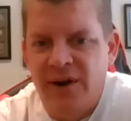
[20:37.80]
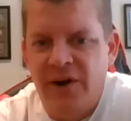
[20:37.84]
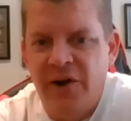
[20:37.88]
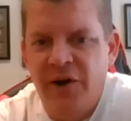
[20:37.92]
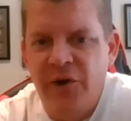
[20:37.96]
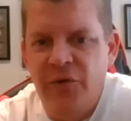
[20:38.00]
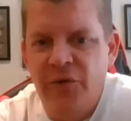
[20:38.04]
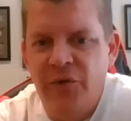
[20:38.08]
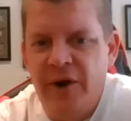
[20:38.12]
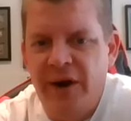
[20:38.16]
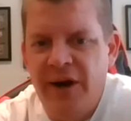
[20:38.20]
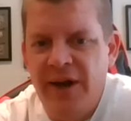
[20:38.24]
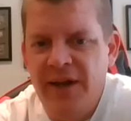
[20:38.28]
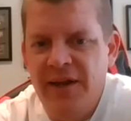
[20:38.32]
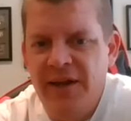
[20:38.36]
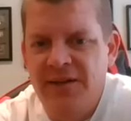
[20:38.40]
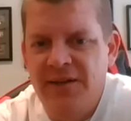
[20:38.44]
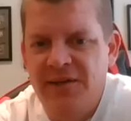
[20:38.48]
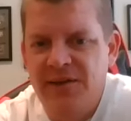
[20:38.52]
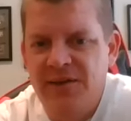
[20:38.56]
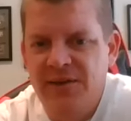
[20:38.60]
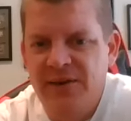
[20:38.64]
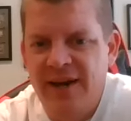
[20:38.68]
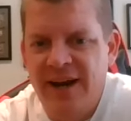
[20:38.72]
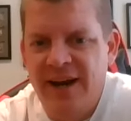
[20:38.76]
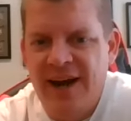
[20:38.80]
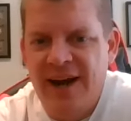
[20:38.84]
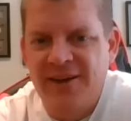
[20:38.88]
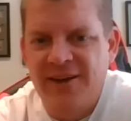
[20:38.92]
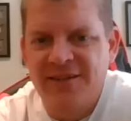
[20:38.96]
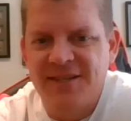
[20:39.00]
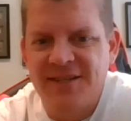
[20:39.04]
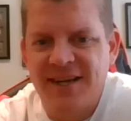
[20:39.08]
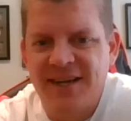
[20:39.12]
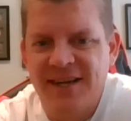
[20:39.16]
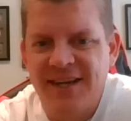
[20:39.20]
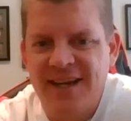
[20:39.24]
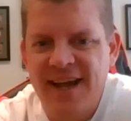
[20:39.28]
are you ready I, to
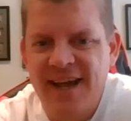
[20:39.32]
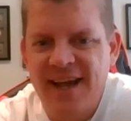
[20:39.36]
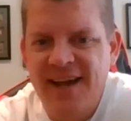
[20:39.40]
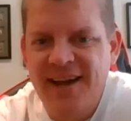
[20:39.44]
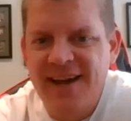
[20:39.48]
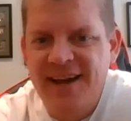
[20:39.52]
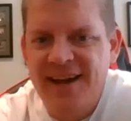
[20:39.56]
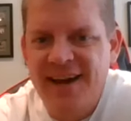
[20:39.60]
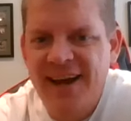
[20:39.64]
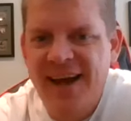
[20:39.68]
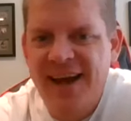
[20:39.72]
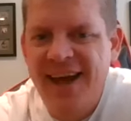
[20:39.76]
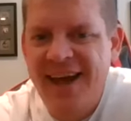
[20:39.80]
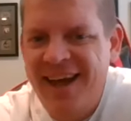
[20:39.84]
announce a date?